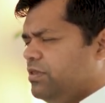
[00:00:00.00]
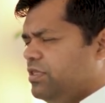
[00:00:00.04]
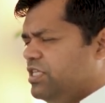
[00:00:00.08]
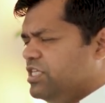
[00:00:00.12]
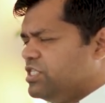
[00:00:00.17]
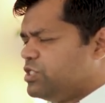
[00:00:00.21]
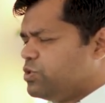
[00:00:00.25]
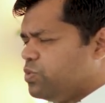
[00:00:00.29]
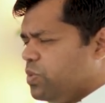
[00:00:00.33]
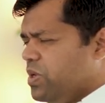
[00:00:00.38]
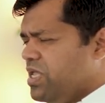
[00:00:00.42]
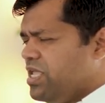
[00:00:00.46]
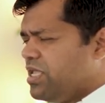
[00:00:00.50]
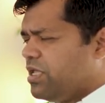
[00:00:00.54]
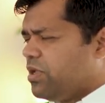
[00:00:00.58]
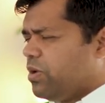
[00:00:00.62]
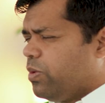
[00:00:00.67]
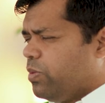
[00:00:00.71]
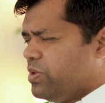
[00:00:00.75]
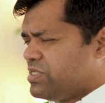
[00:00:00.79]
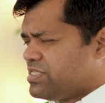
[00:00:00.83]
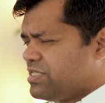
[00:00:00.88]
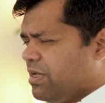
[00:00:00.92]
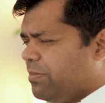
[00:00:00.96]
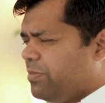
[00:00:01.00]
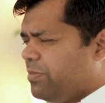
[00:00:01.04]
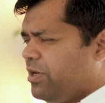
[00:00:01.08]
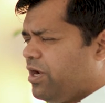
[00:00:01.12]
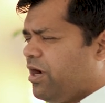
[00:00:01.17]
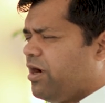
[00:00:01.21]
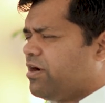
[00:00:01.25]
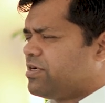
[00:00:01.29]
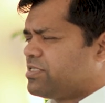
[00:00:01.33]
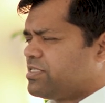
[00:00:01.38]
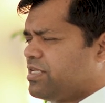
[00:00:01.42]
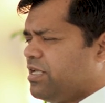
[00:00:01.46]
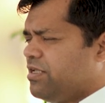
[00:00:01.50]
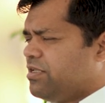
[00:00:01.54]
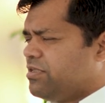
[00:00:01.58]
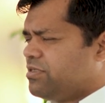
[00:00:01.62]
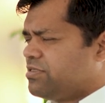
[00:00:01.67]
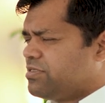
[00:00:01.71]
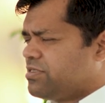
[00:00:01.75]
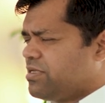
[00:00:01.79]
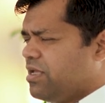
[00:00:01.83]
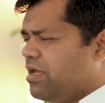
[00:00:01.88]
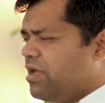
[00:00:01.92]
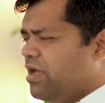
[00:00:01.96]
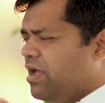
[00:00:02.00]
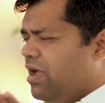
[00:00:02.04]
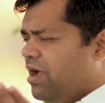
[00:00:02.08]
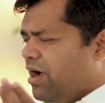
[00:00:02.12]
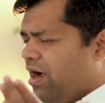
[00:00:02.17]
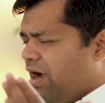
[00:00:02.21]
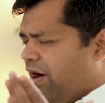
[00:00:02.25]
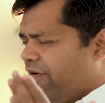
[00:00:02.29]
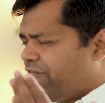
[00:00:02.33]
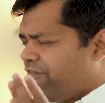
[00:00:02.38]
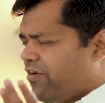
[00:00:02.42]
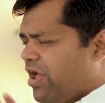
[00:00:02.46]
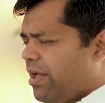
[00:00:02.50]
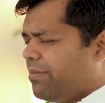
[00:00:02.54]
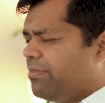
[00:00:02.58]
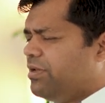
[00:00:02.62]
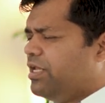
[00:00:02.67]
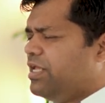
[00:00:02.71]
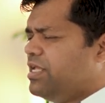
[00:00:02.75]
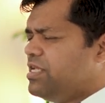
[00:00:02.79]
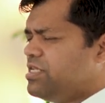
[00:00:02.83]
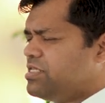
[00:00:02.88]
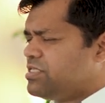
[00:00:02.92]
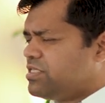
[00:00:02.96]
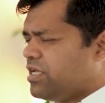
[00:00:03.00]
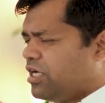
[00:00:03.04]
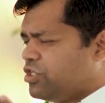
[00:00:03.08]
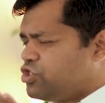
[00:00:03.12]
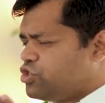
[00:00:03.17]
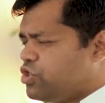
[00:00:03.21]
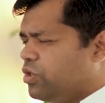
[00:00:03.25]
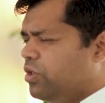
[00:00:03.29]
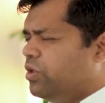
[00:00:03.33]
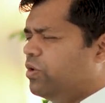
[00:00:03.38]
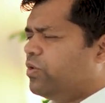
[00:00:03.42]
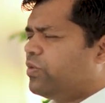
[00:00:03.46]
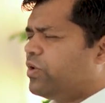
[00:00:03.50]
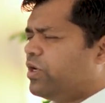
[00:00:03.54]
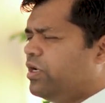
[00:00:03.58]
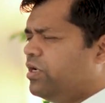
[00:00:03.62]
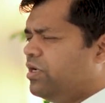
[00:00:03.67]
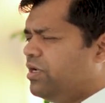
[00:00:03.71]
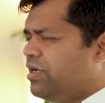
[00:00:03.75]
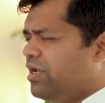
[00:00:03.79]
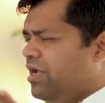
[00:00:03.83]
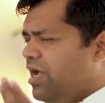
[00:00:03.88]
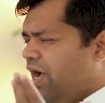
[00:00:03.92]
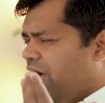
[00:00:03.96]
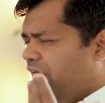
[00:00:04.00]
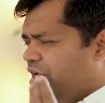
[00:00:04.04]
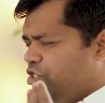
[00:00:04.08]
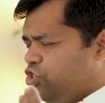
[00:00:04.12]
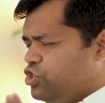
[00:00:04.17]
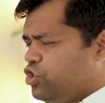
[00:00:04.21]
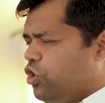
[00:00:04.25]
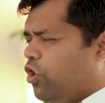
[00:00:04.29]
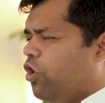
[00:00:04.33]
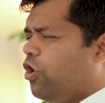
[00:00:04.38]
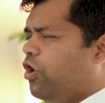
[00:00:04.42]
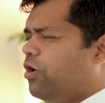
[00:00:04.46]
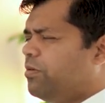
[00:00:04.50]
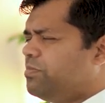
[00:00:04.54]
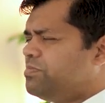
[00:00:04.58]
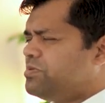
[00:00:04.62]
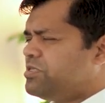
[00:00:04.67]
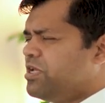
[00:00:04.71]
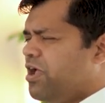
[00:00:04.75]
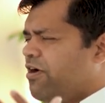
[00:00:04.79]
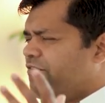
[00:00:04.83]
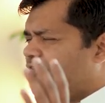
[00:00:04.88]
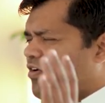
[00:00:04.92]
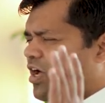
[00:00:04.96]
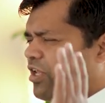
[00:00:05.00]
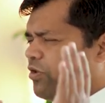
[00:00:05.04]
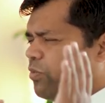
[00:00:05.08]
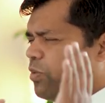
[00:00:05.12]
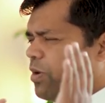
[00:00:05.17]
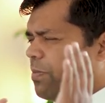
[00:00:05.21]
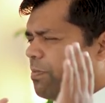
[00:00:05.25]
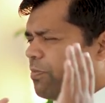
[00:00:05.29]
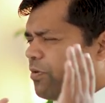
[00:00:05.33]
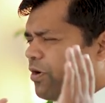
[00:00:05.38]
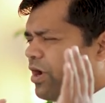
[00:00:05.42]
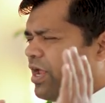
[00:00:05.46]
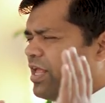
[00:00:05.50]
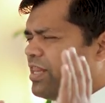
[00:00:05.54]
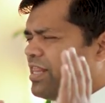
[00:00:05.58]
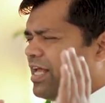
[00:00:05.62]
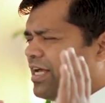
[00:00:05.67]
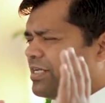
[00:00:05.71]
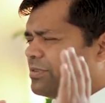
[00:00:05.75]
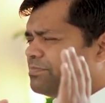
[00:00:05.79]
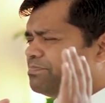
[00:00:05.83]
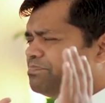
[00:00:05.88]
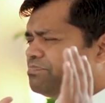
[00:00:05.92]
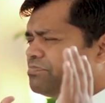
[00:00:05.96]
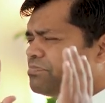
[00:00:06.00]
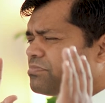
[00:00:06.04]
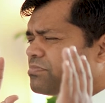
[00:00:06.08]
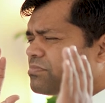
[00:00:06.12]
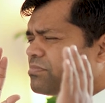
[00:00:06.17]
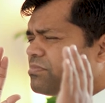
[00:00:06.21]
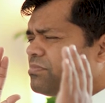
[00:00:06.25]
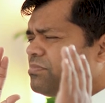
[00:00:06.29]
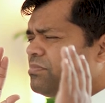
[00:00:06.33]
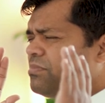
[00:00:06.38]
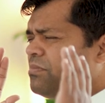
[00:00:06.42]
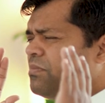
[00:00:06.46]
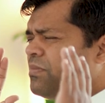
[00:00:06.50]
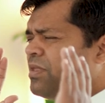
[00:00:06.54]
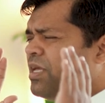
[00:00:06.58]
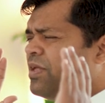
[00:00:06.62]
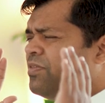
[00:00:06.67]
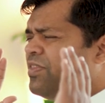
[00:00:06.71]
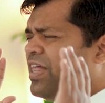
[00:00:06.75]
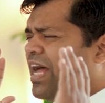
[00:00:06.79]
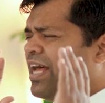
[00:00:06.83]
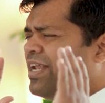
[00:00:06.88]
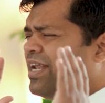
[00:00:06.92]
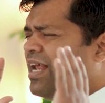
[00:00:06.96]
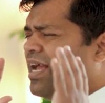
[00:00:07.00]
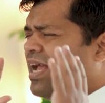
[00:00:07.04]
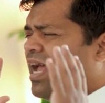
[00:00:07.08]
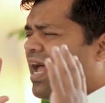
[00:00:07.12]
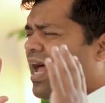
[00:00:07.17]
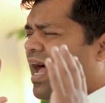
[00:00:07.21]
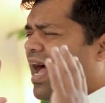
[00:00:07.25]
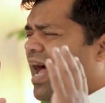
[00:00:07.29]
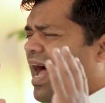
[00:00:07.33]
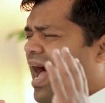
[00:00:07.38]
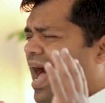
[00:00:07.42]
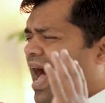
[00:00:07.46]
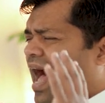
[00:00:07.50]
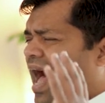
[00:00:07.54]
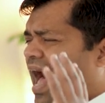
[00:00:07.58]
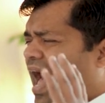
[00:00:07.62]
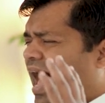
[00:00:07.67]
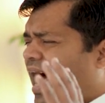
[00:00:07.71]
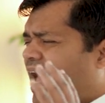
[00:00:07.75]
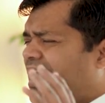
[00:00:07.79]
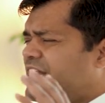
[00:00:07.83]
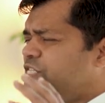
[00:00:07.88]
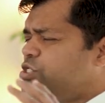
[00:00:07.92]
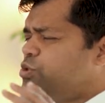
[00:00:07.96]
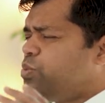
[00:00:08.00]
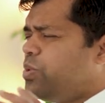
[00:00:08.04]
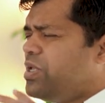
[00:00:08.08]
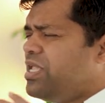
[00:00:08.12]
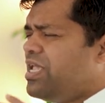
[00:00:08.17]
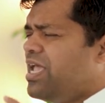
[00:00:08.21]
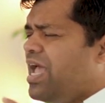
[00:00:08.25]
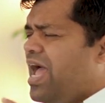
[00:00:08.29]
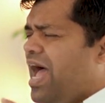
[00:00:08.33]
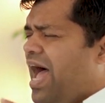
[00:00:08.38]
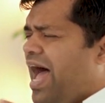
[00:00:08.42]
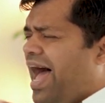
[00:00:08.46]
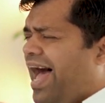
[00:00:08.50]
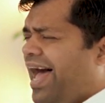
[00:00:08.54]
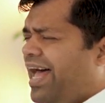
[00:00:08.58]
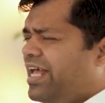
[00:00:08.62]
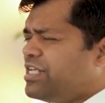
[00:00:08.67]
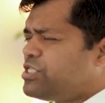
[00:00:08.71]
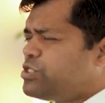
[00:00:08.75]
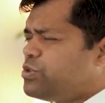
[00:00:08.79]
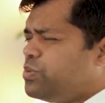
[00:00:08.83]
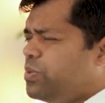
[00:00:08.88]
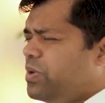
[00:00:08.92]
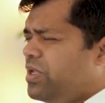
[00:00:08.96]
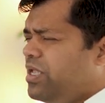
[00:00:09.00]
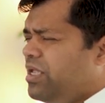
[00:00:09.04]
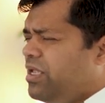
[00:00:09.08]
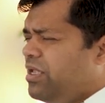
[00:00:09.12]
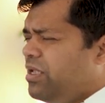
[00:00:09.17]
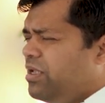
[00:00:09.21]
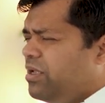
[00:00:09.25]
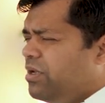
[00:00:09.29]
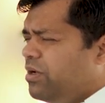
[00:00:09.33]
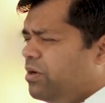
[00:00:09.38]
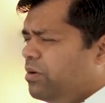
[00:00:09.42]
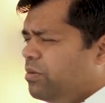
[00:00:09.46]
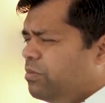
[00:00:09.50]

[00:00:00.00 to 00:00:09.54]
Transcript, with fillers: This week, we submit ourselves, our families, our children, our jobs. Father, we pray that that uh, as we as we